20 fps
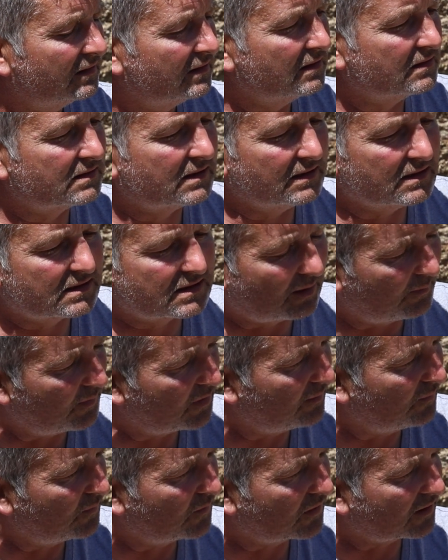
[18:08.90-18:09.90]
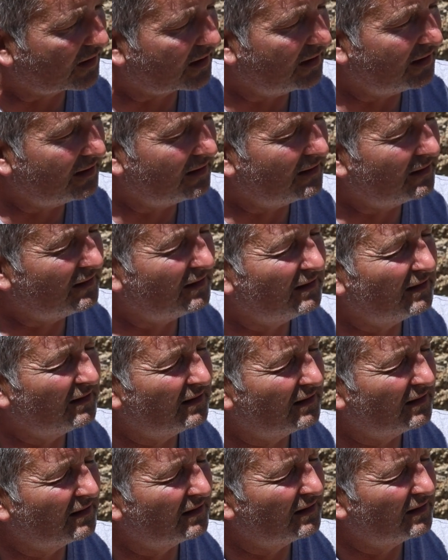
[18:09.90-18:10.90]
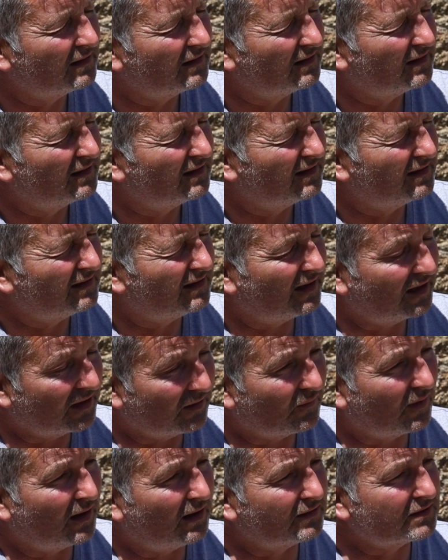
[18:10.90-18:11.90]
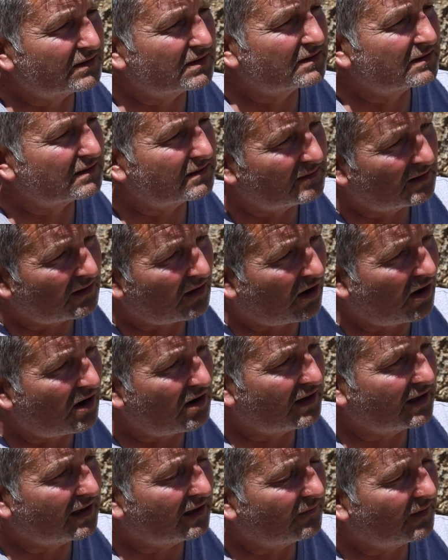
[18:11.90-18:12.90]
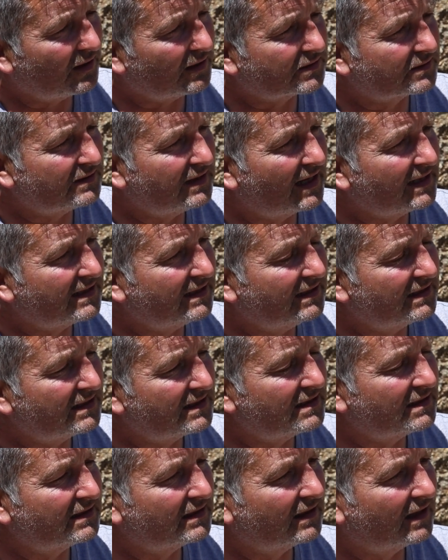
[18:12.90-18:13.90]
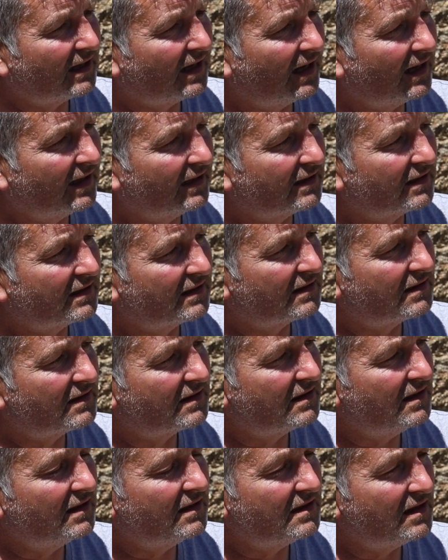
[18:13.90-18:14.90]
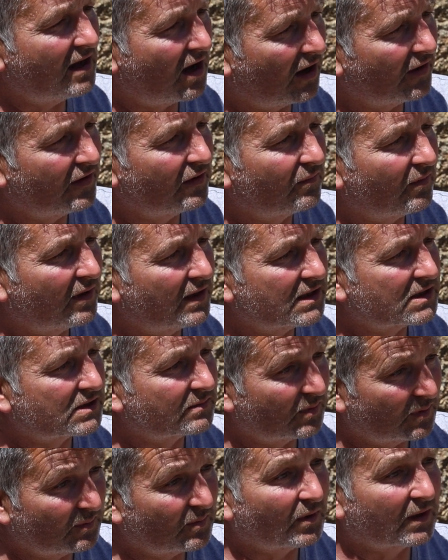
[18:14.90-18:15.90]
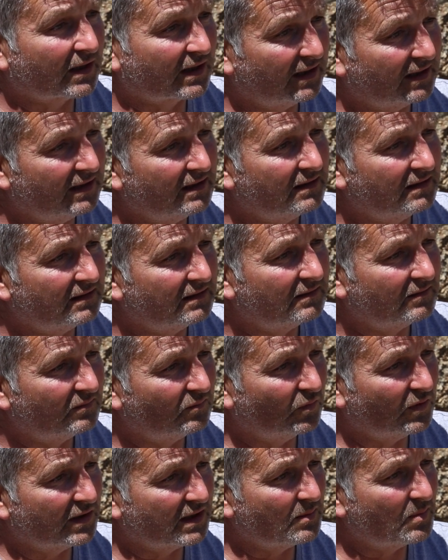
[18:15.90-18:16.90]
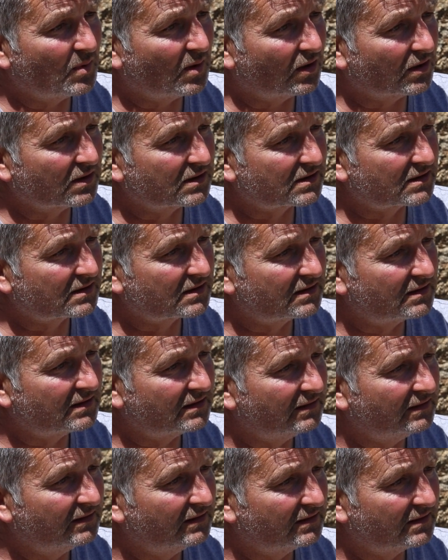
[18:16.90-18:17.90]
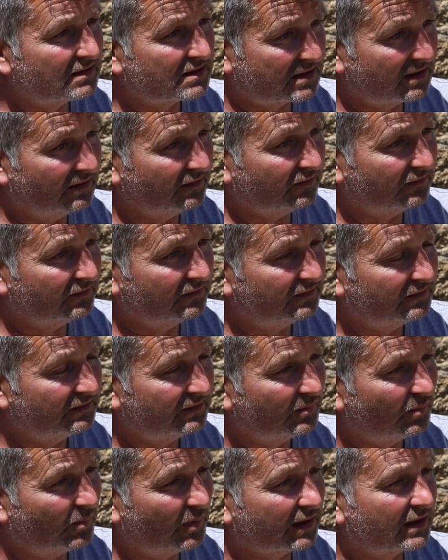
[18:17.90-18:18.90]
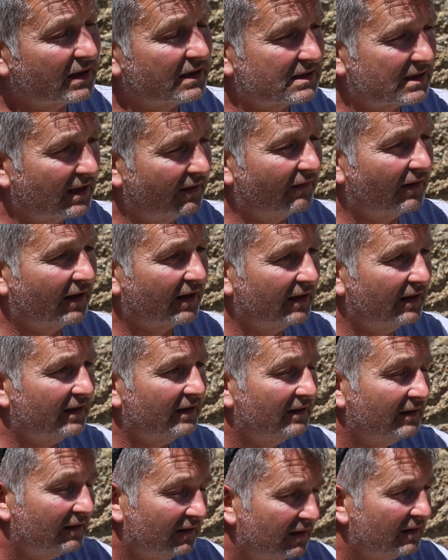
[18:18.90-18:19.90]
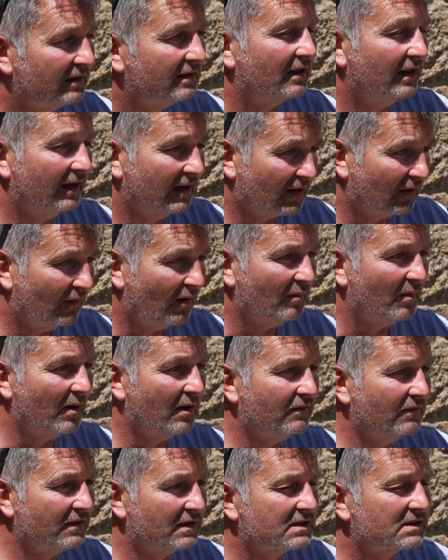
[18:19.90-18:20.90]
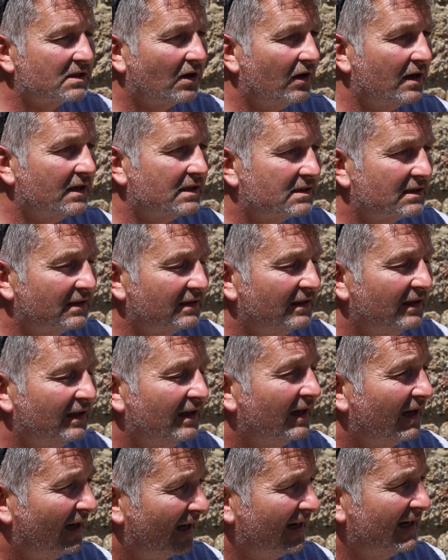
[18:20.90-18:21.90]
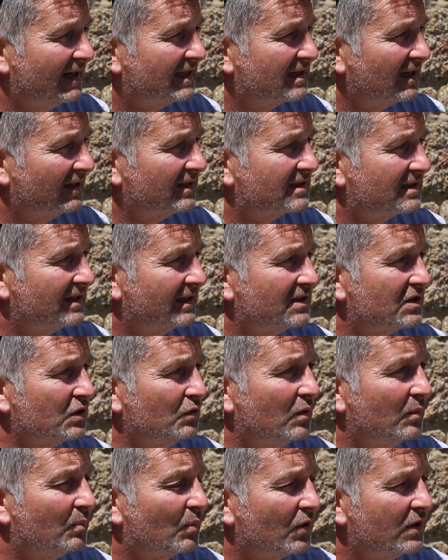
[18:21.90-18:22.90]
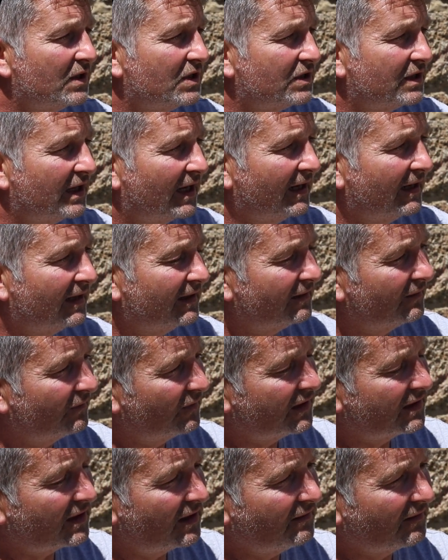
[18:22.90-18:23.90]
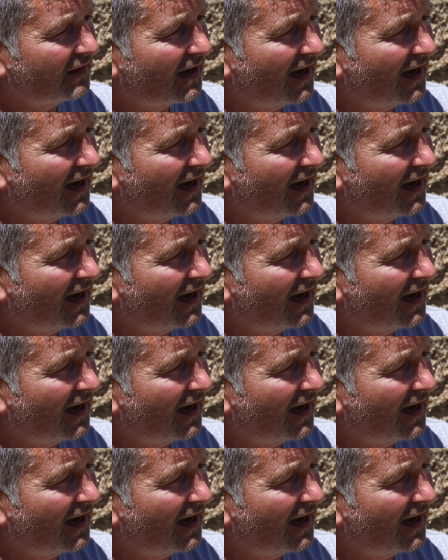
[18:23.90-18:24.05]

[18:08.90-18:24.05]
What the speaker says: you see some of them working inkwells, iron inkwells, netted, and other ones we work in withy pots still, because they reckon they go up over the side. So, and they do appreciate, we don't